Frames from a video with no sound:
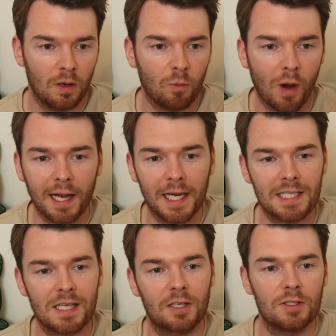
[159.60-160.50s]
what I
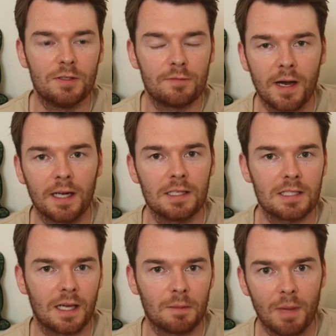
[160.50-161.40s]
guess I could define
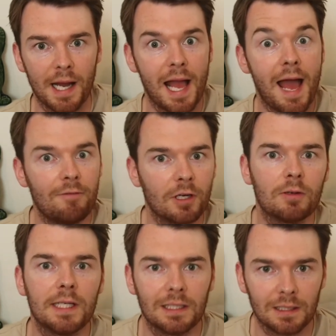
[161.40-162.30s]
as like my
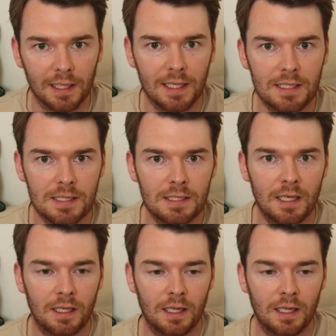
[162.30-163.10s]
evergreen list.